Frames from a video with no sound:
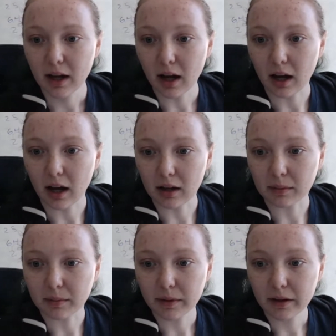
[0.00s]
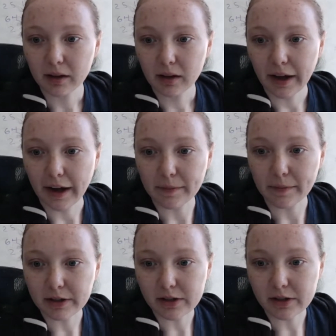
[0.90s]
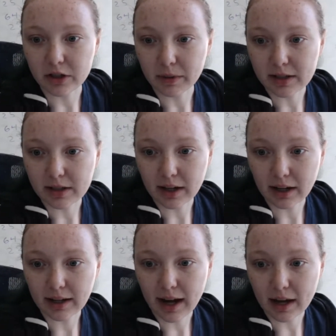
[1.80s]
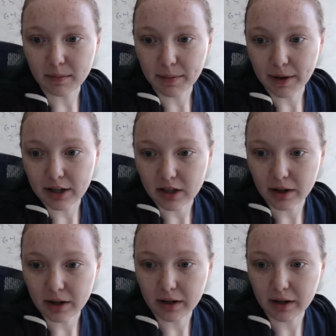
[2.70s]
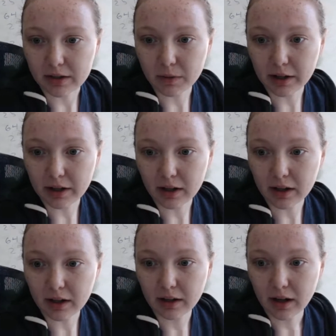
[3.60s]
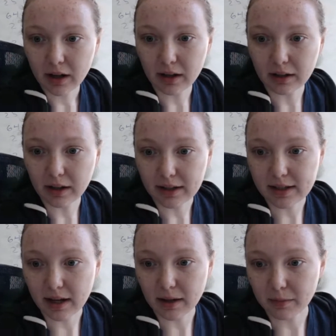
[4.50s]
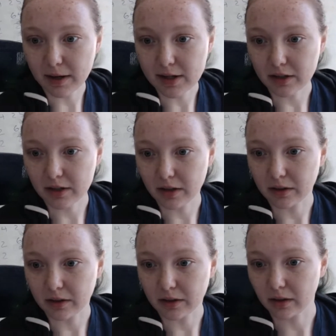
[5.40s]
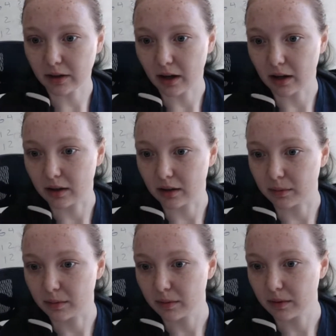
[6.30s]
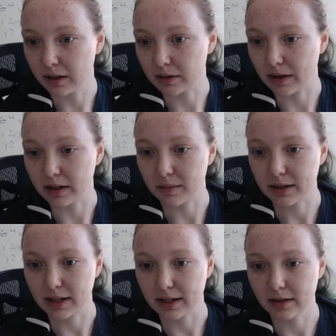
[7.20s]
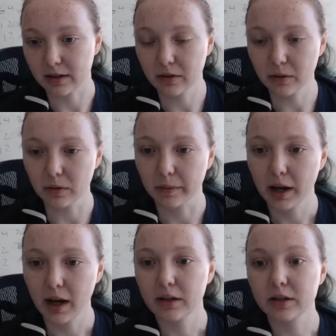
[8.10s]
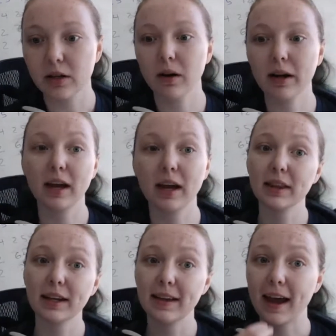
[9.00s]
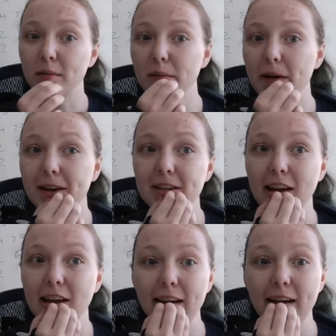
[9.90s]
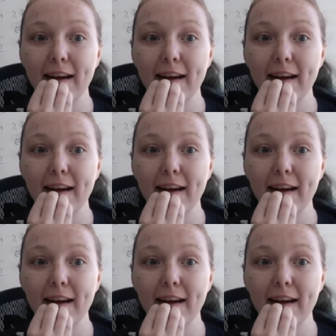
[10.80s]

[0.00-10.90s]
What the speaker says: Have been researching ways to connect the admin page Taiwanda is working on. And next step, regex code is ready to be tested. Cool. So again, with like the admin page, like